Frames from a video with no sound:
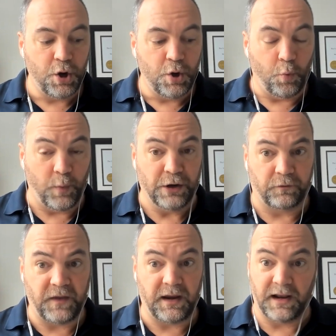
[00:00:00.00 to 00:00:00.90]

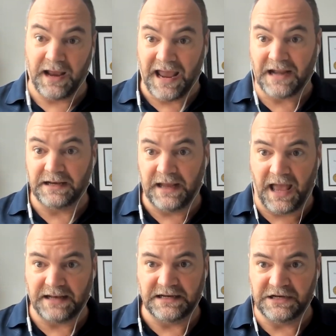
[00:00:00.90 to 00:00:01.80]
weird thing, and I hadn't
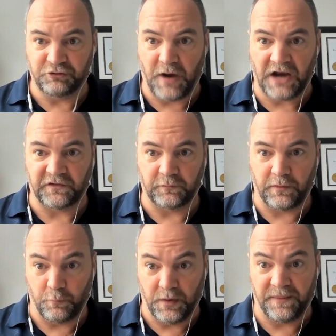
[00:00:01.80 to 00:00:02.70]
had any interactions
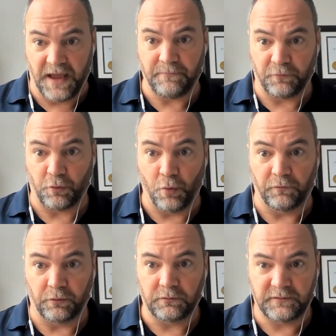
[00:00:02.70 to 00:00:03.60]
with them for
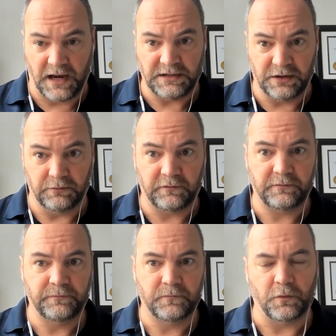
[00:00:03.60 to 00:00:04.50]
over 10
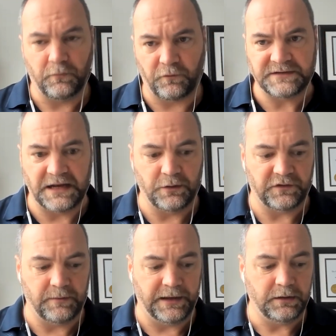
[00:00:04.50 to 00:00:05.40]
years, or over 10 years
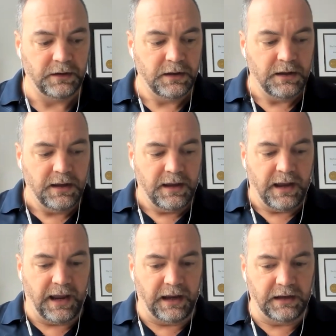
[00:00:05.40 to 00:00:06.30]
and a bit.
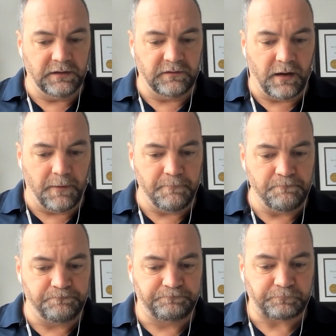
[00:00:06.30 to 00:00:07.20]

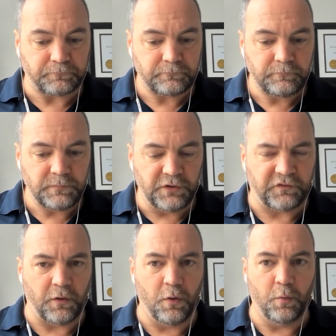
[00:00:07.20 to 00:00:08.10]
And
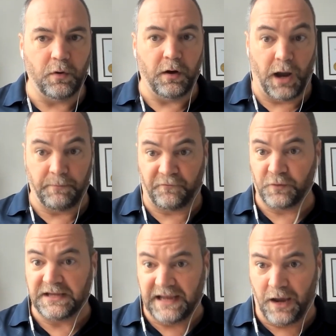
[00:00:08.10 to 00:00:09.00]
so I'm
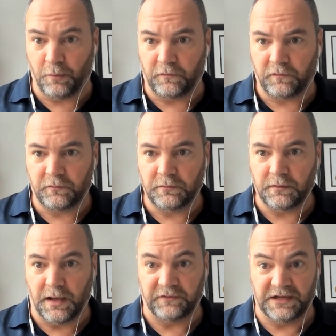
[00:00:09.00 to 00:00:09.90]
freaking out,
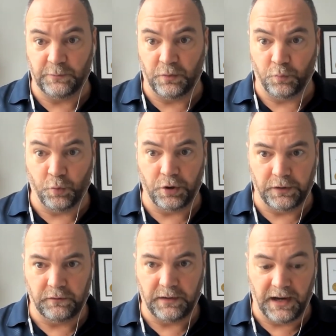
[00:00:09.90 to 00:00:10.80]
as anyone
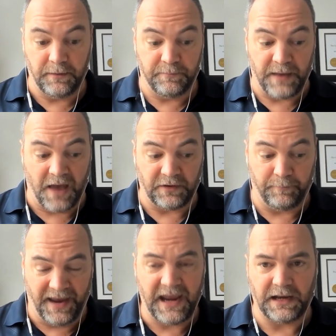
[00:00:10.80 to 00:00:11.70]
would, and having
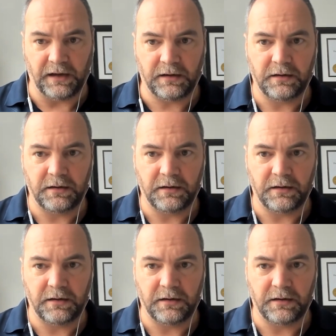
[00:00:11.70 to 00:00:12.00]
panic.